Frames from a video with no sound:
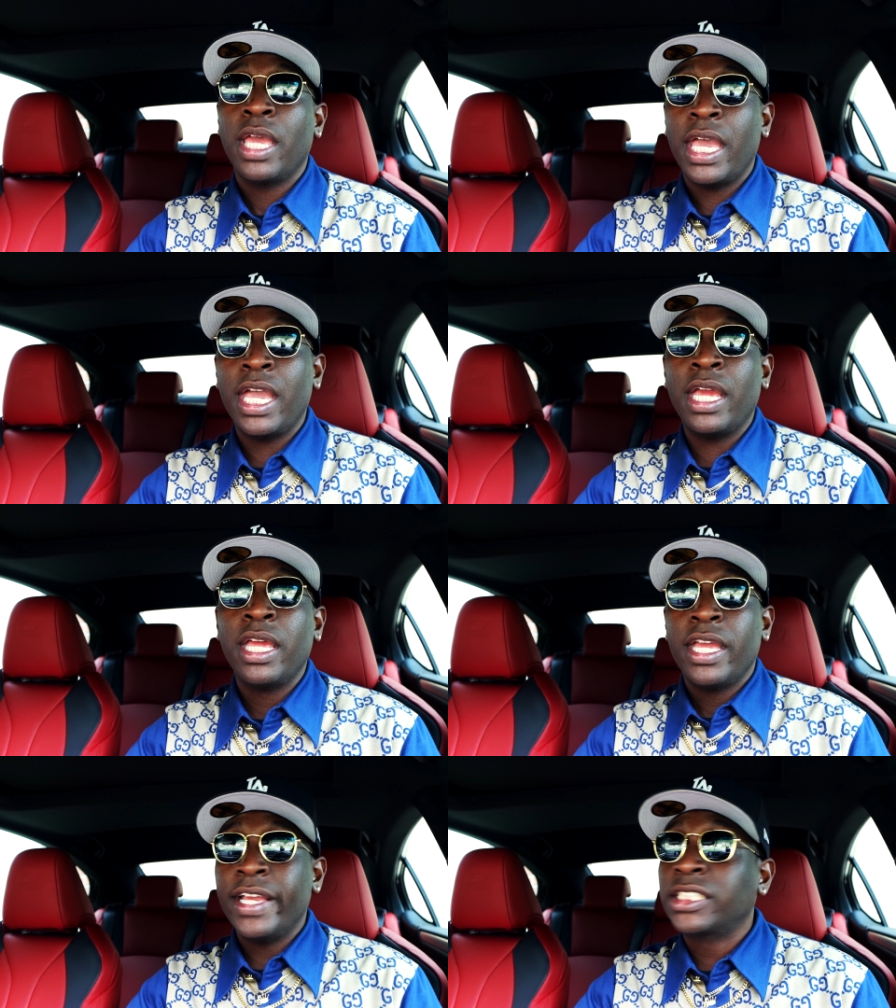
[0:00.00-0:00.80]
and
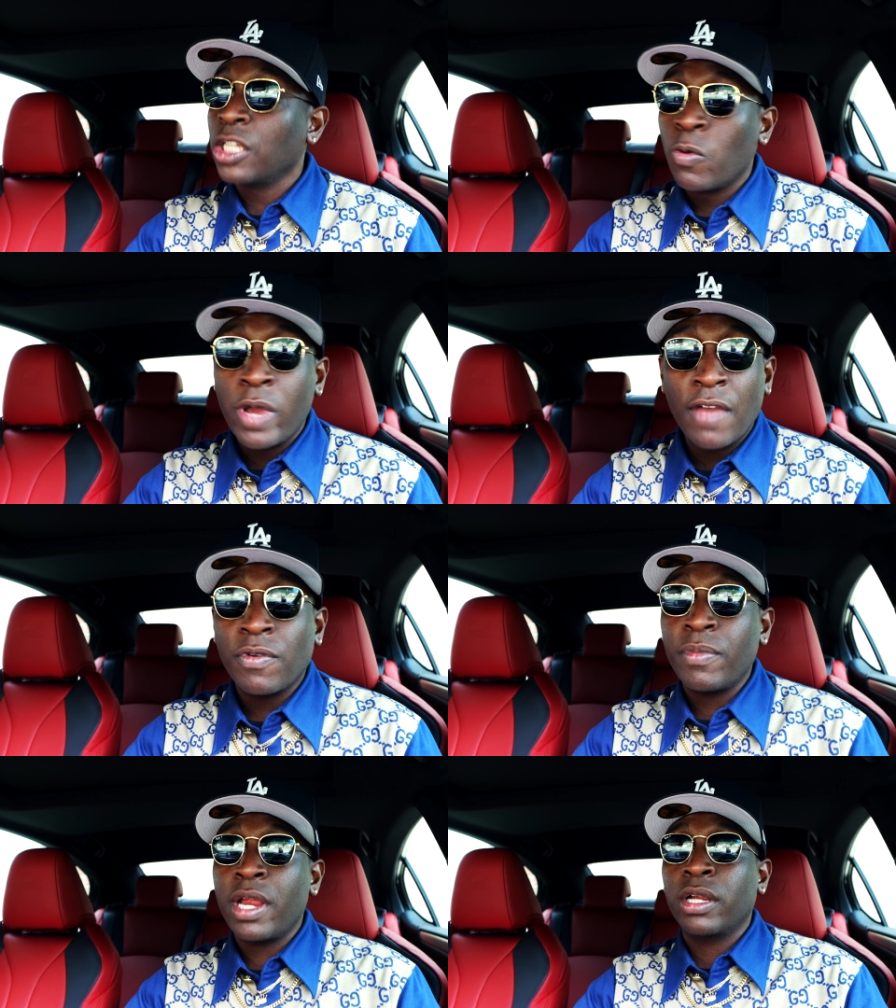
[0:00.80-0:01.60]
it's the way of
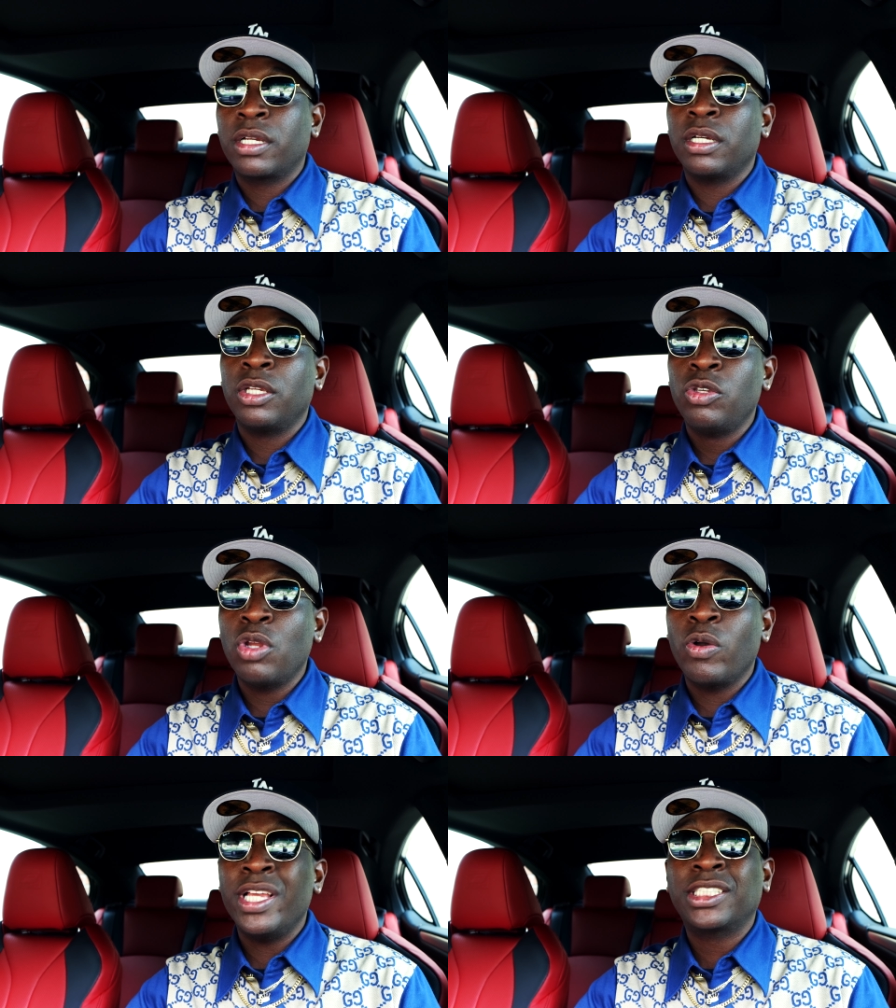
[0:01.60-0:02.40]
america you
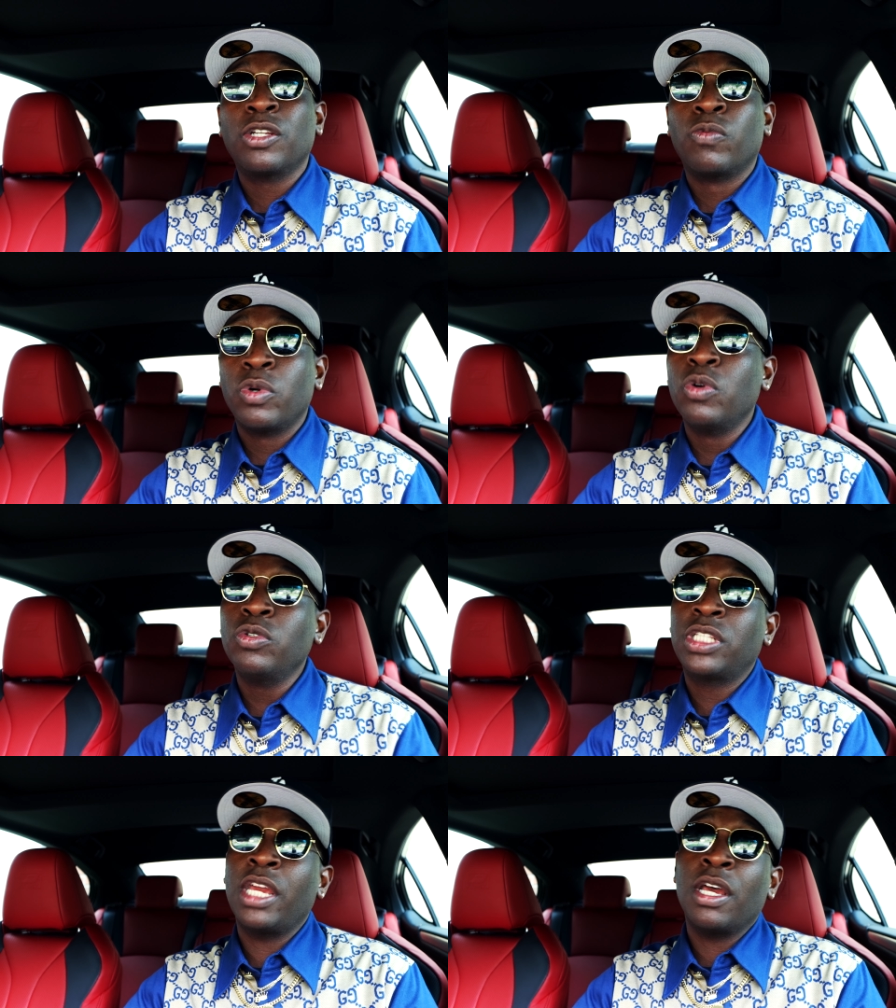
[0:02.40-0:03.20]
know it's the
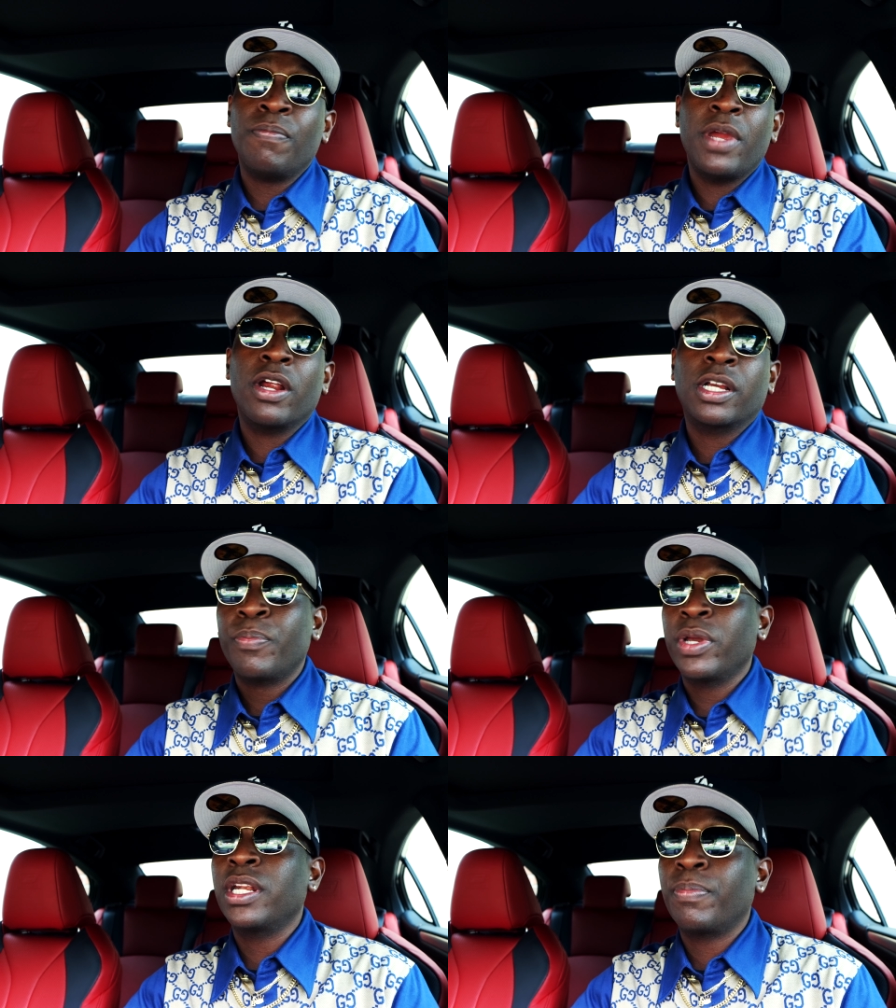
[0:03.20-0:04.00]
rules that america
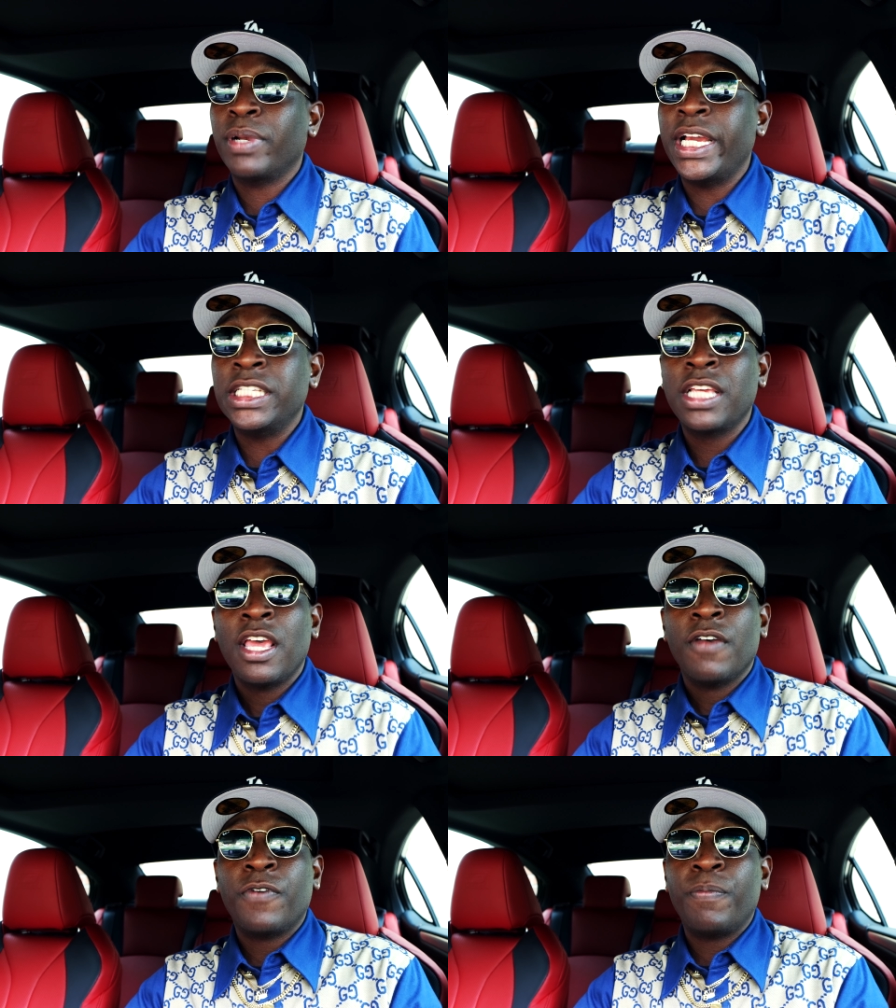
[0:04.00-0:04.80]
put into place
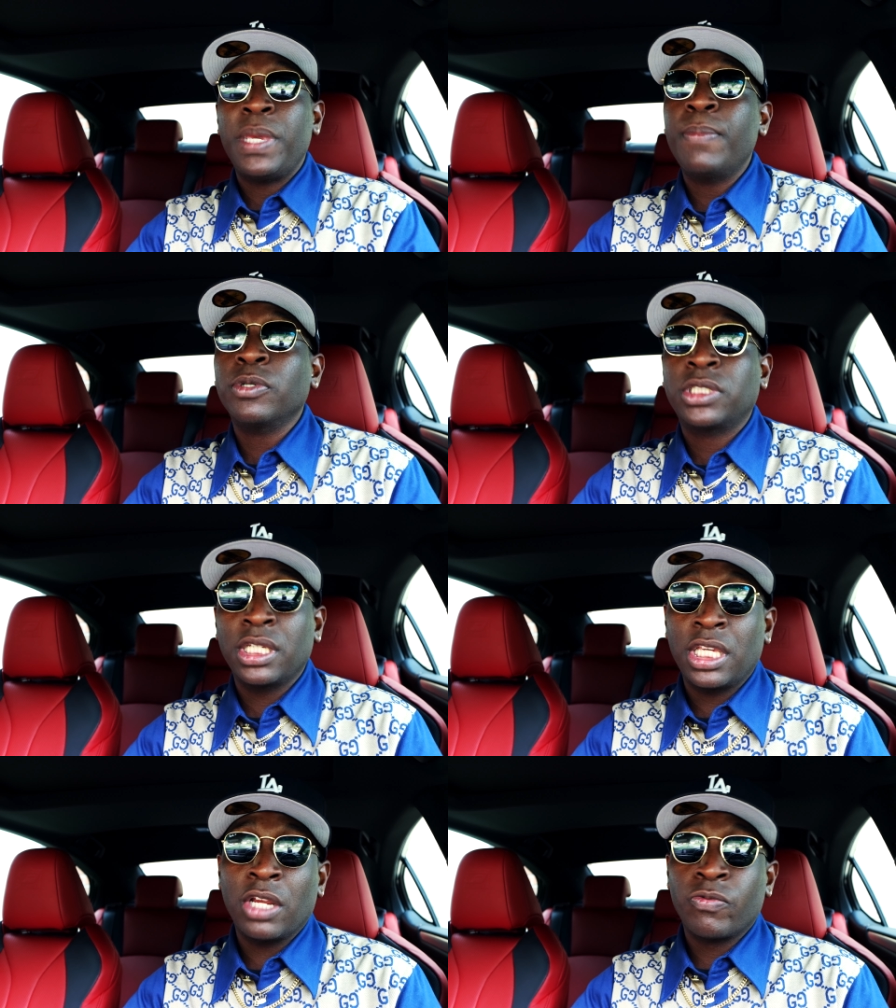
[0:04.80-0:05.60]
for people
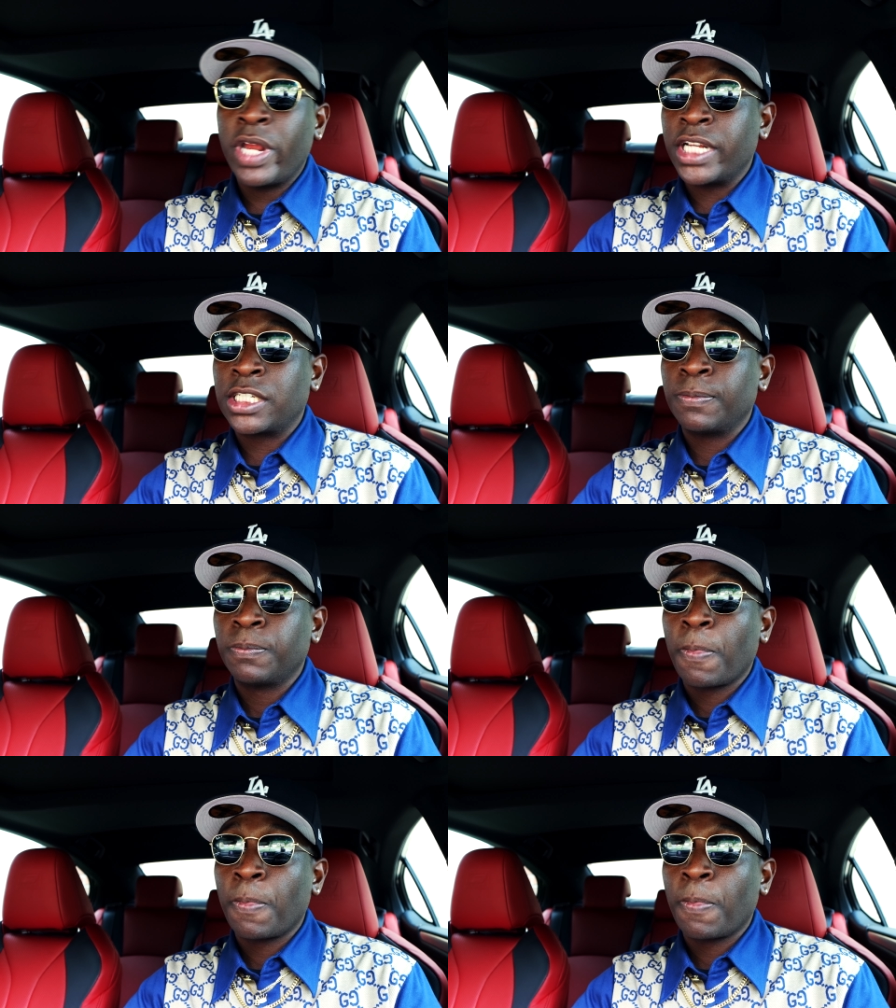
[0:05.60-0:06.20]
to get rich